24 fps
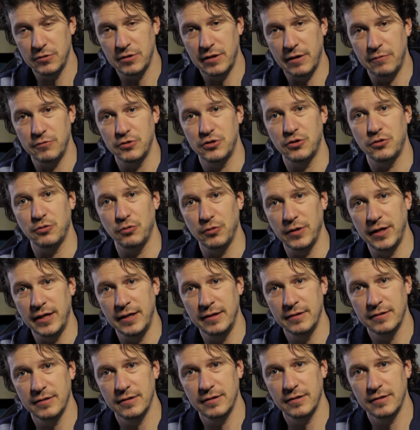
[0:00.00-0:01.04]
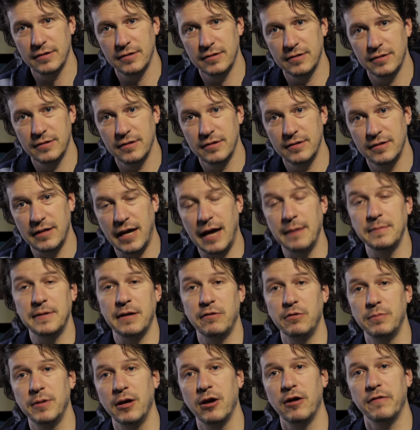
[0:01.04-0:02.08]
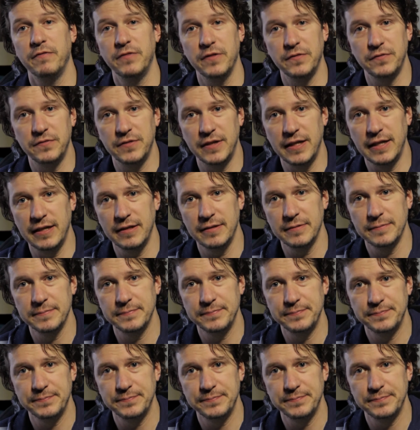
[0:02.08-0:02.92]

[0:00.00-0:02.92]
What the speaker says: was 3 times. That would be all 50.